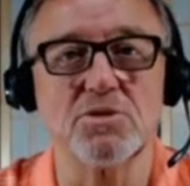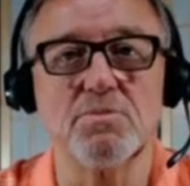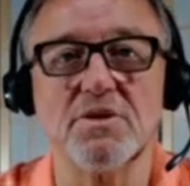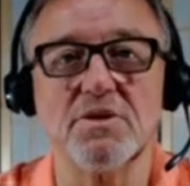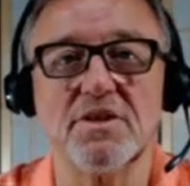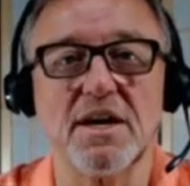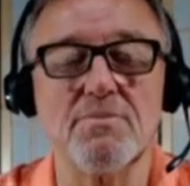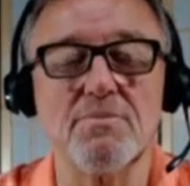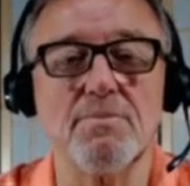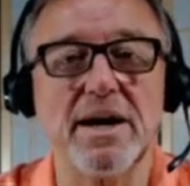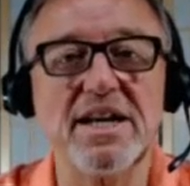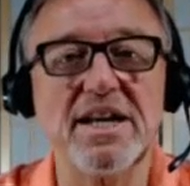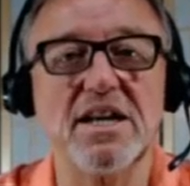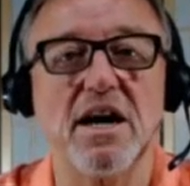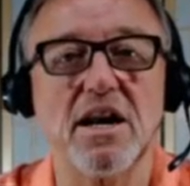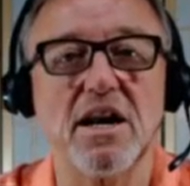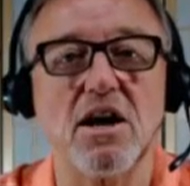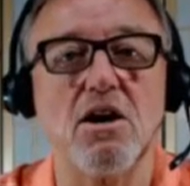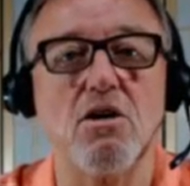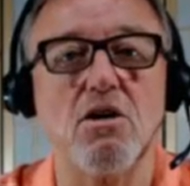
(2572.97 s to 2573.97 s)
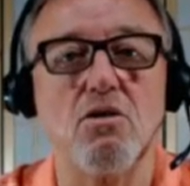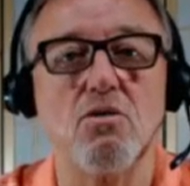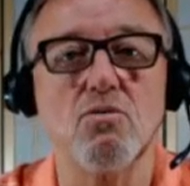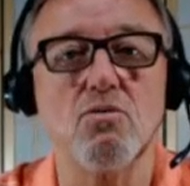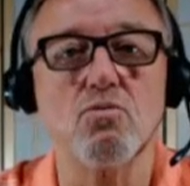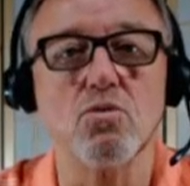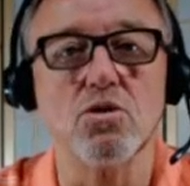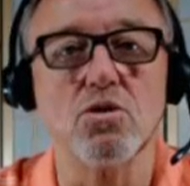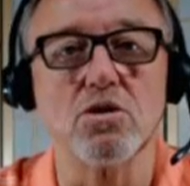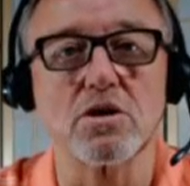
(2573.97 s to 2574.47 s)
but they may not all
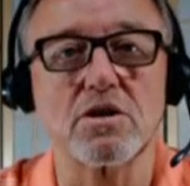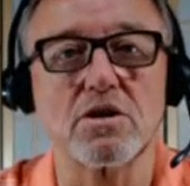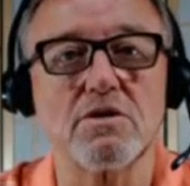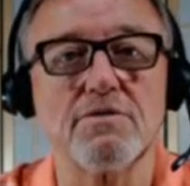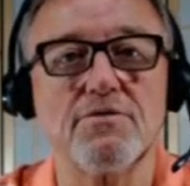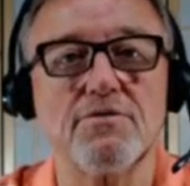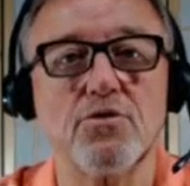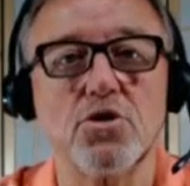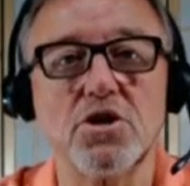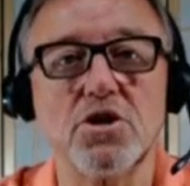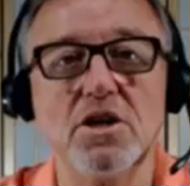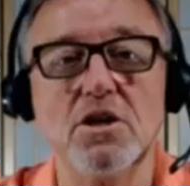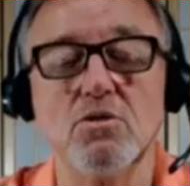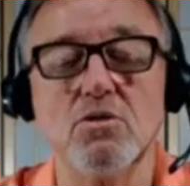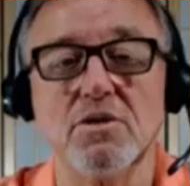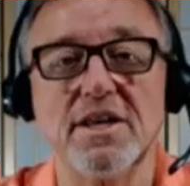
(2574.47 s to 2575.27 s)
work for you.